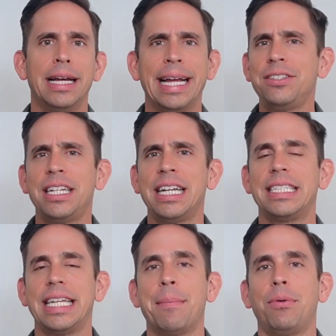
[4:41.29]
Here's an
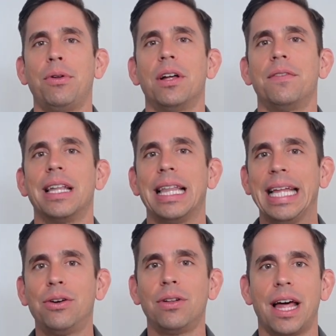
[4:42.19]
example of a
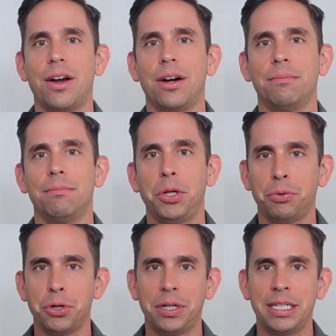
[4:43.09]
legal letter.
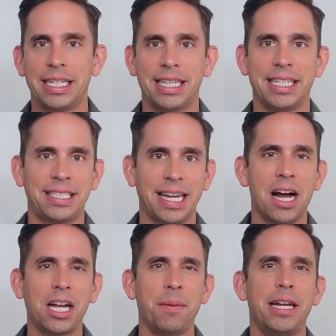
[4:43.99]
You'll notice that this
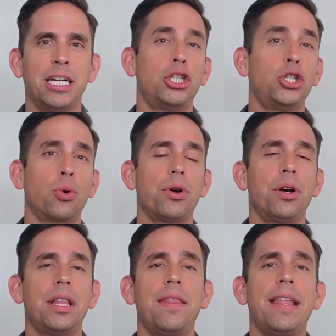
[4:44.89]
document is
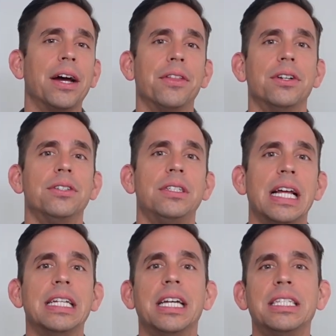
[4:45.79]
shorter than the others
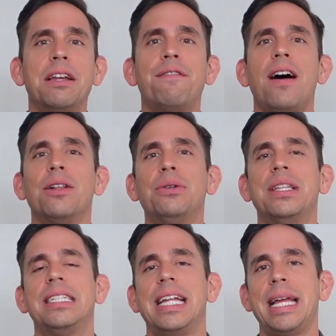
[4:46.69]
and doesn't follow
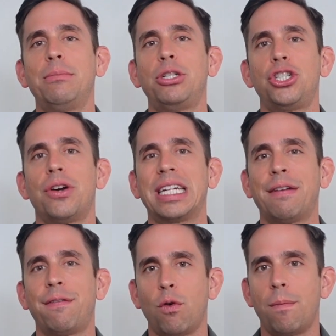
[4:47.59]
the same
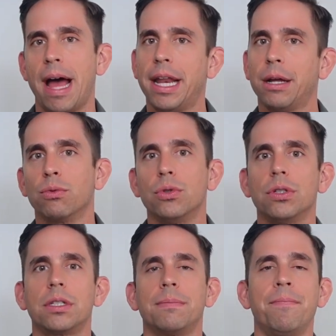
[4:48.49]
strict formatting
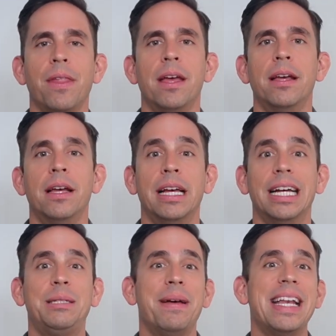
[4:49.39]
rules.
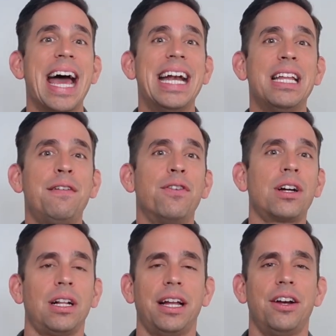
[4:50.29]
It's been edited
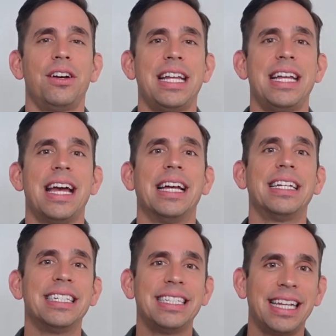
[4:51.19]
for clarity
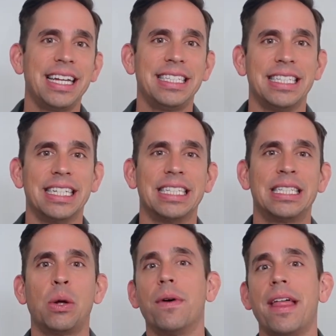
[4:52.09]
and
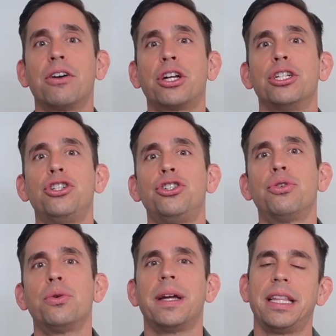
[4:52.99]
conciseness without
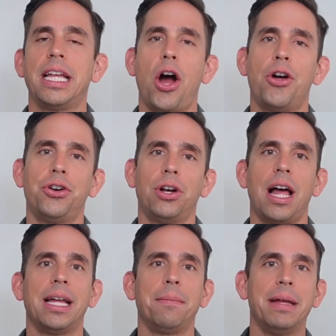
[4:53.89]
construing the
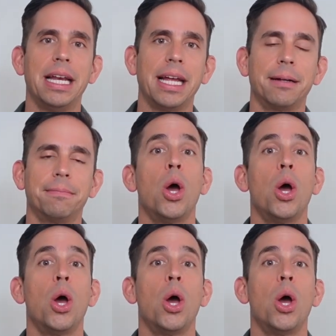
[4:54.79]
underlying meaning.